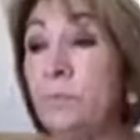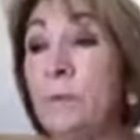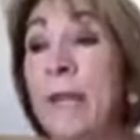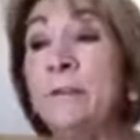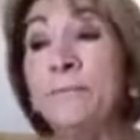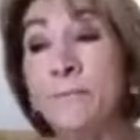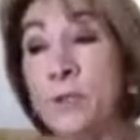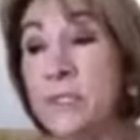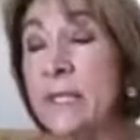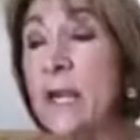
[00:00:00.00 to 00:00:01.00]
And the
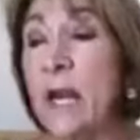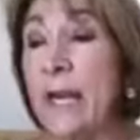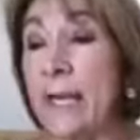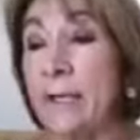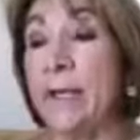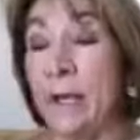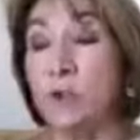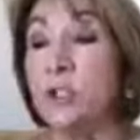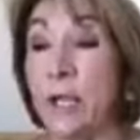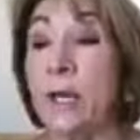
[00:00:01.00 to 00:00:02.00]
first thing I and
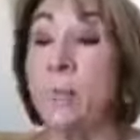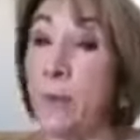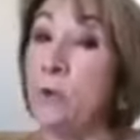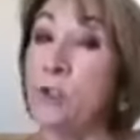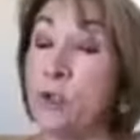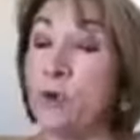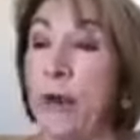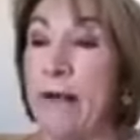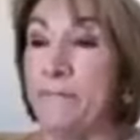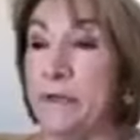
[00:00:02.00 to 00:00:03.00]
I'll and I'll post her
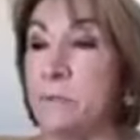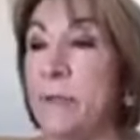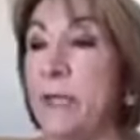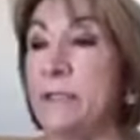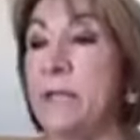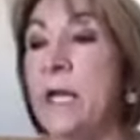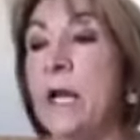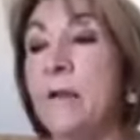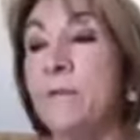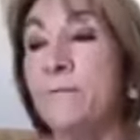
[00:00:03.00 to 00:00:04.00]
graphics because
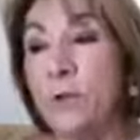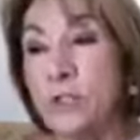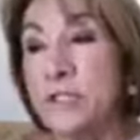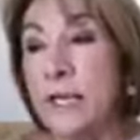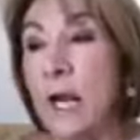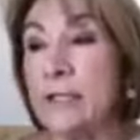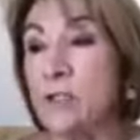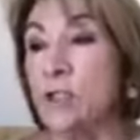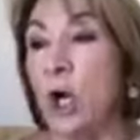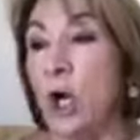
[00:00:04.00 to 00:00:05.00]
the first thing I
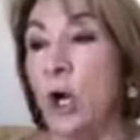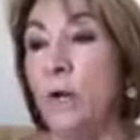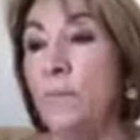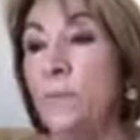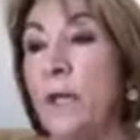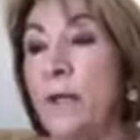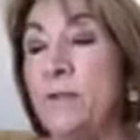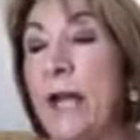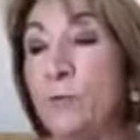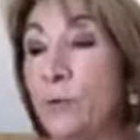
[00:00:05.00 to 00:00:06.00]
saw
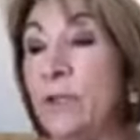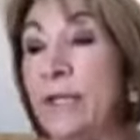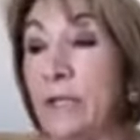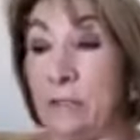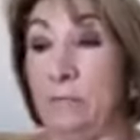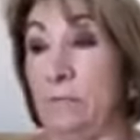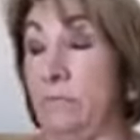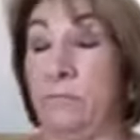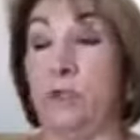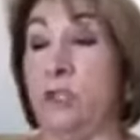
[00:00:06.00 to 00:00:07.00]
that really could
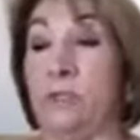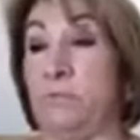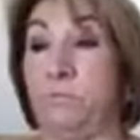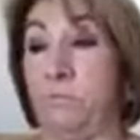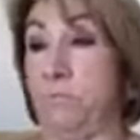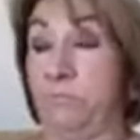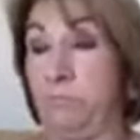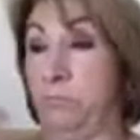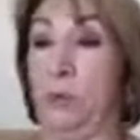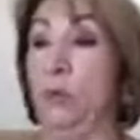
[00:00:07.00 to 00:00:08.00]
just
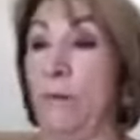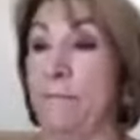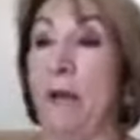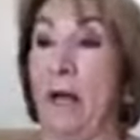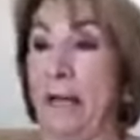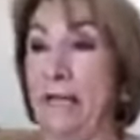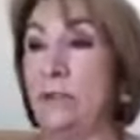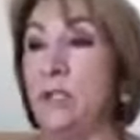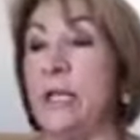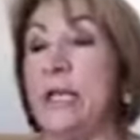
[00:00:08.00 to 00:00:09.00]
blew my
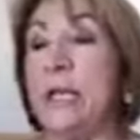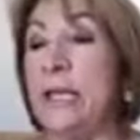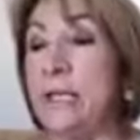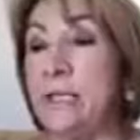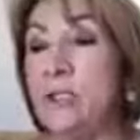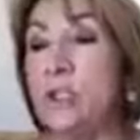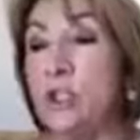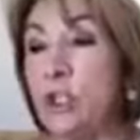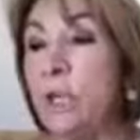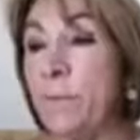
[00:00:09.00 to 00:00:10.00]
mind is
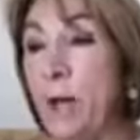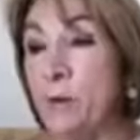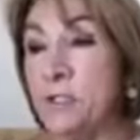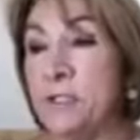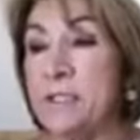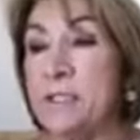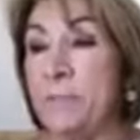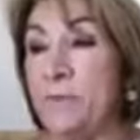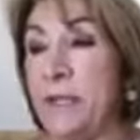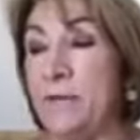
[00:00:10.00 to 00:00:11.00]
she posted
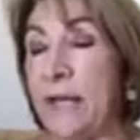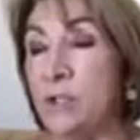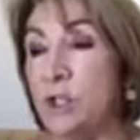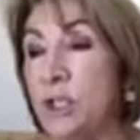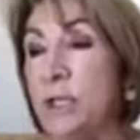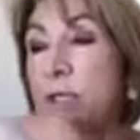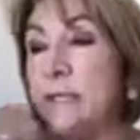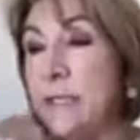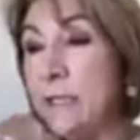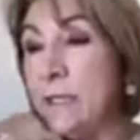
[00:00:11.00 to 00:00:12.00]
something that she
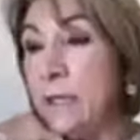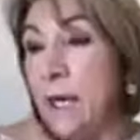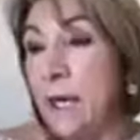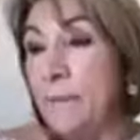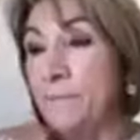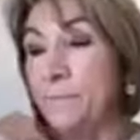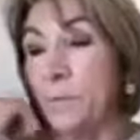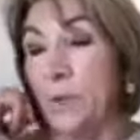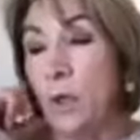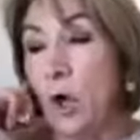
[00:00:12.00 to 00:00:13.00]
did um,
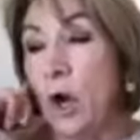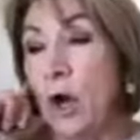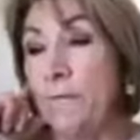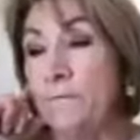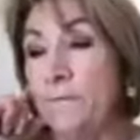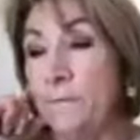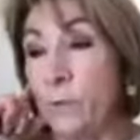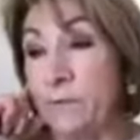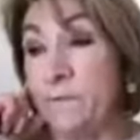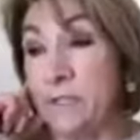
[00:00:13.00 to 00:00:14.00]
off
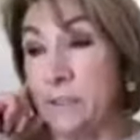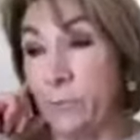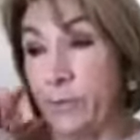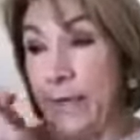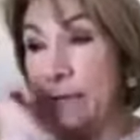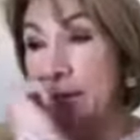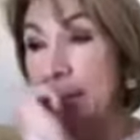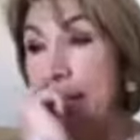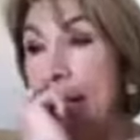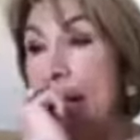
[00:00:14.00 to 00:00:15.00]
with Vistaprint.
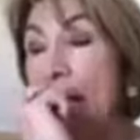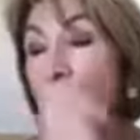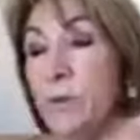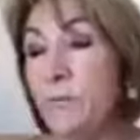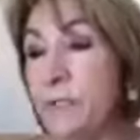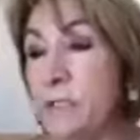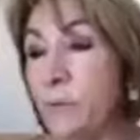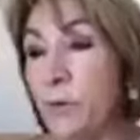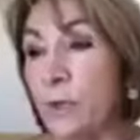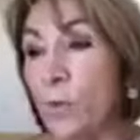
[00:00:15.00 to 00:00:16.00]
And with
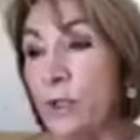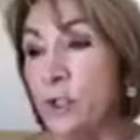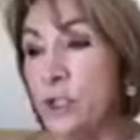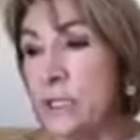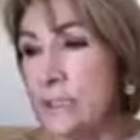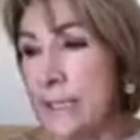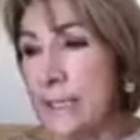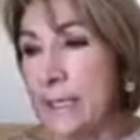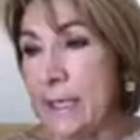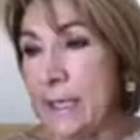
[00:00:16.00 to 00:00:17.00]
Vistaprint, what she
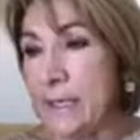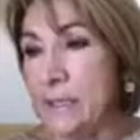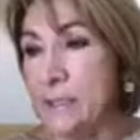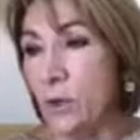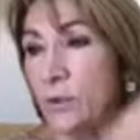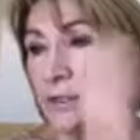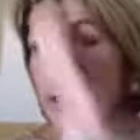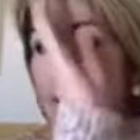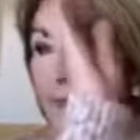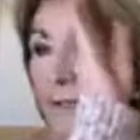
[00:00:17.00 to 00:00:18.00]
did is, hold on a
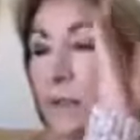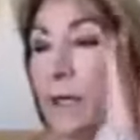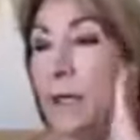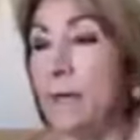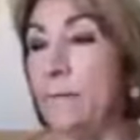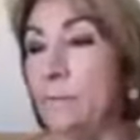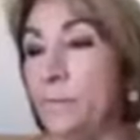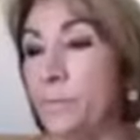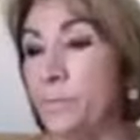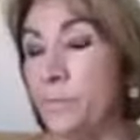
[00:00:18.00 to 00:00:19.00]
second.
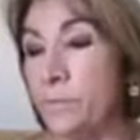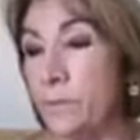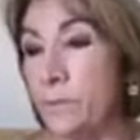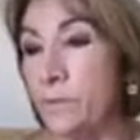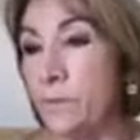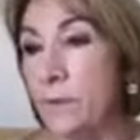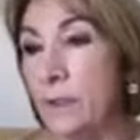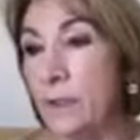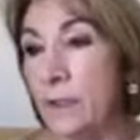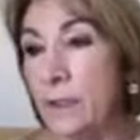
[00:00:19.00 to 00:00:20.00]
Um,
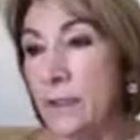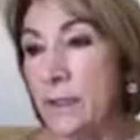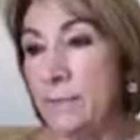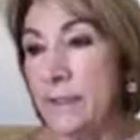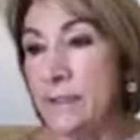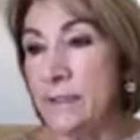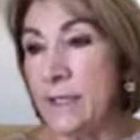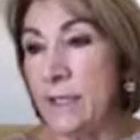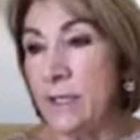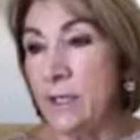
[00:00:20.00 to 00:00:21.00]
let me
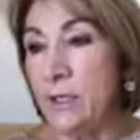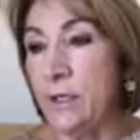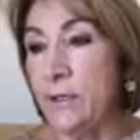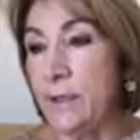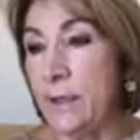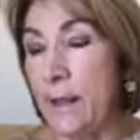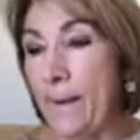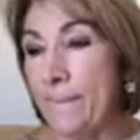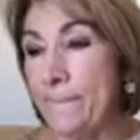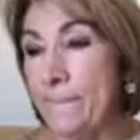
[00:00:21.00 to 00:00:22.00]
see here.
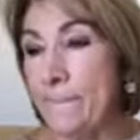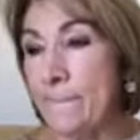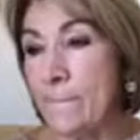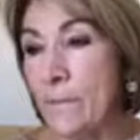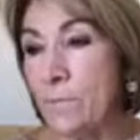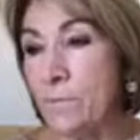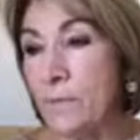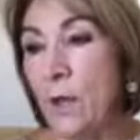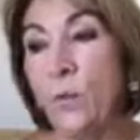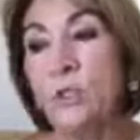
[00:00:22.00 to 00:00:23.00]

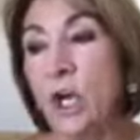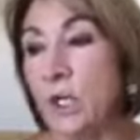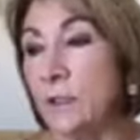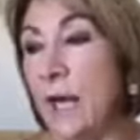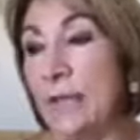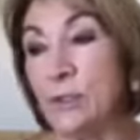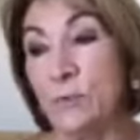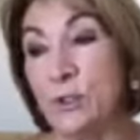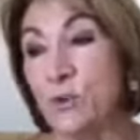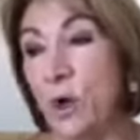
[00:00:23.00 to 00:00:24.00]
We talk a lot, so
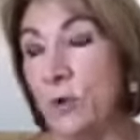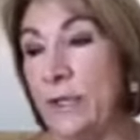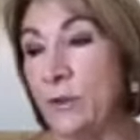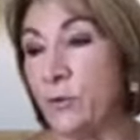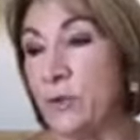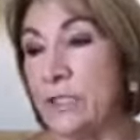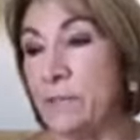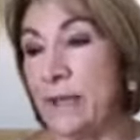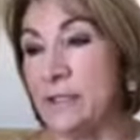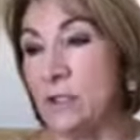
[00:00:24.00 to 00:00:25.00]
I'm scrolling through
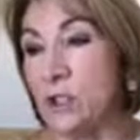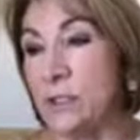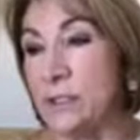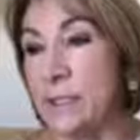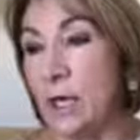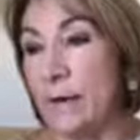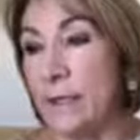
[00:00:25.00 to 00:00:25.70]
these messages. All right.